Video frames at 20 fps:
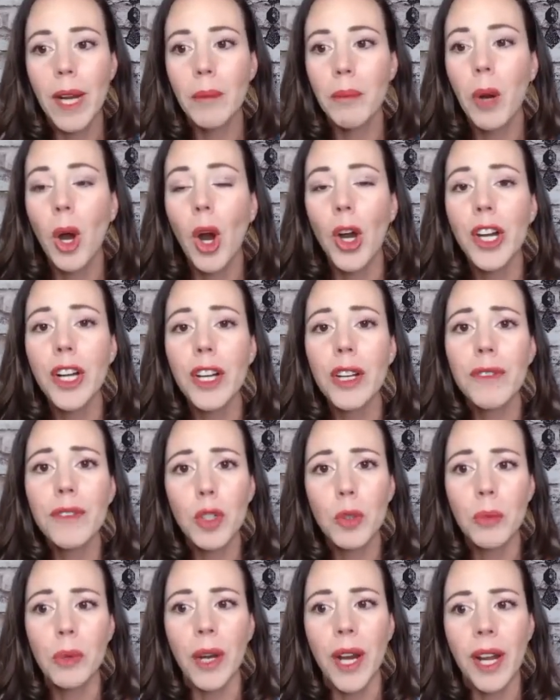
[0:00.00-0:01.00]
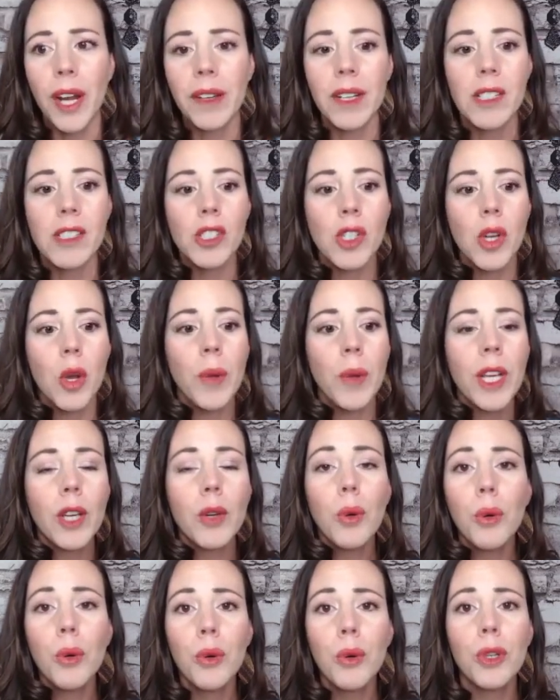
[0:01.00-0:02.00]
Part of your brand is knowing
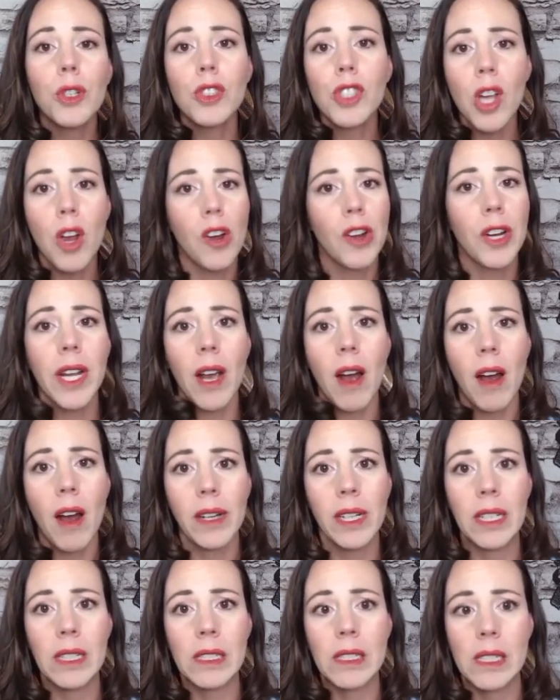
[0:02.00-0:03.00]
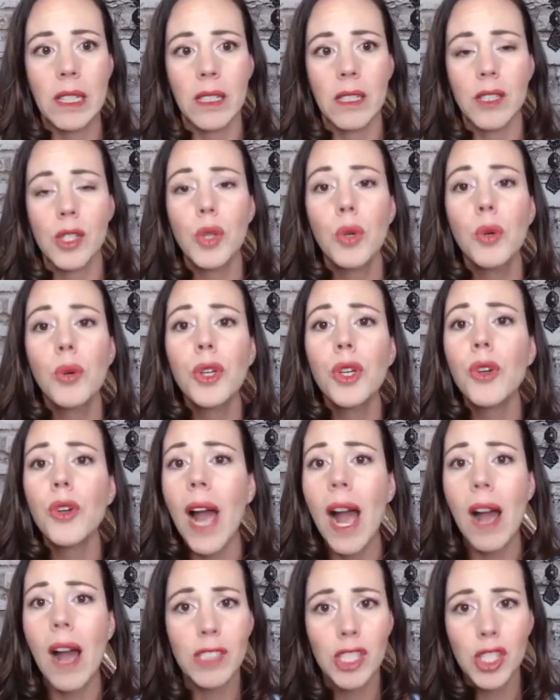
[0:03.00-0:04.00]
who your target audience is, who your
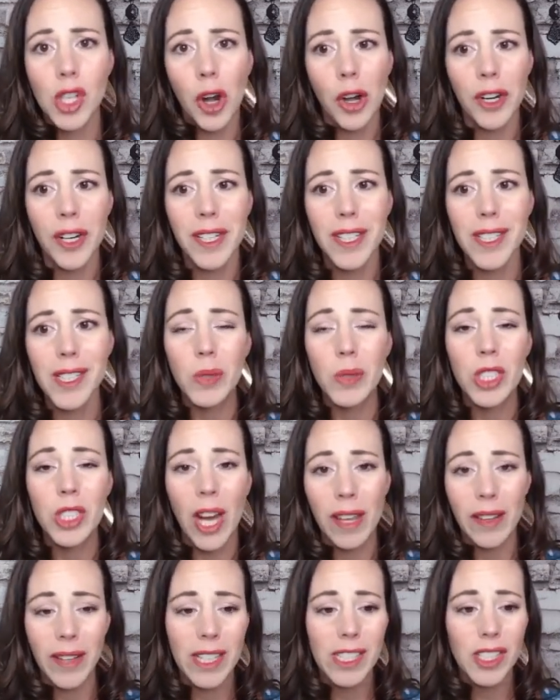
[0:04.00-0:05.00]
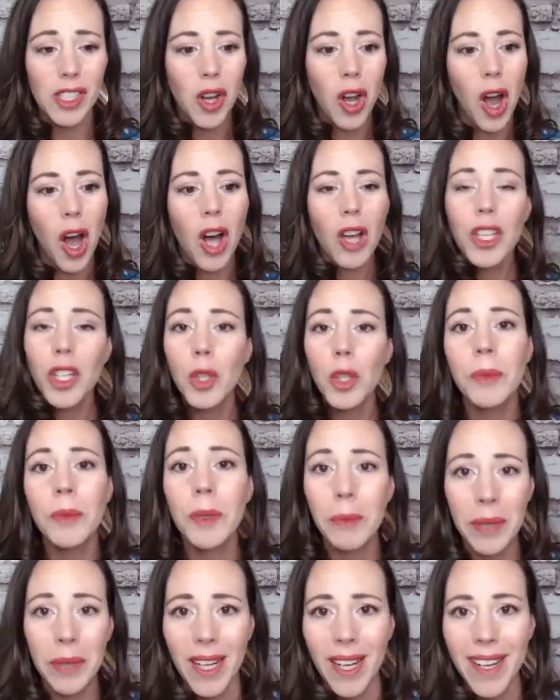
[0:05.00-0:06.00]
avatar is, which I like to call human
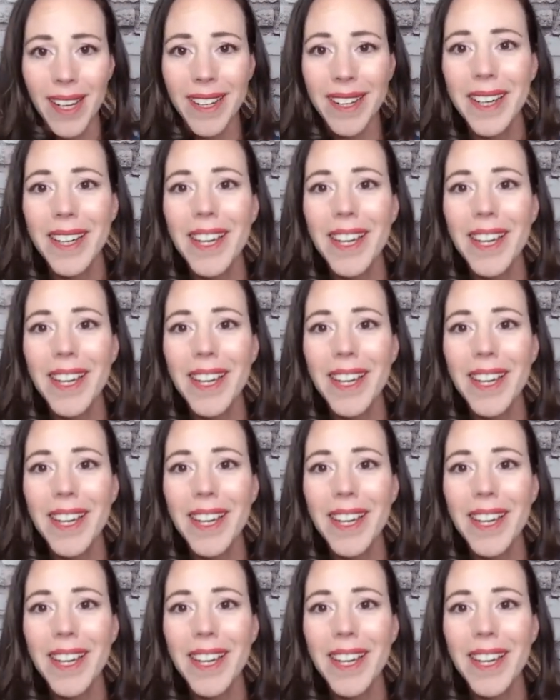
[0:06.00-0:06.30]
being.